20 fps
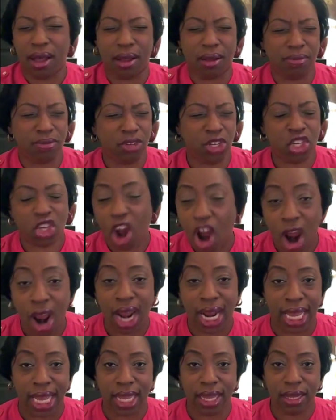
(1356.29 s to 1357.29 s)

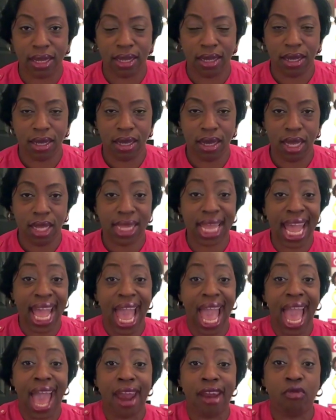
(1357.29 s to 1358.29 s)
Charlotte. They
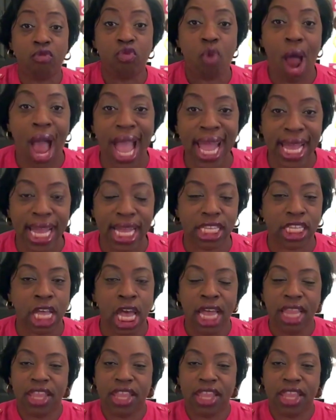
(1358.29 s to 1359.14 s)
had riots.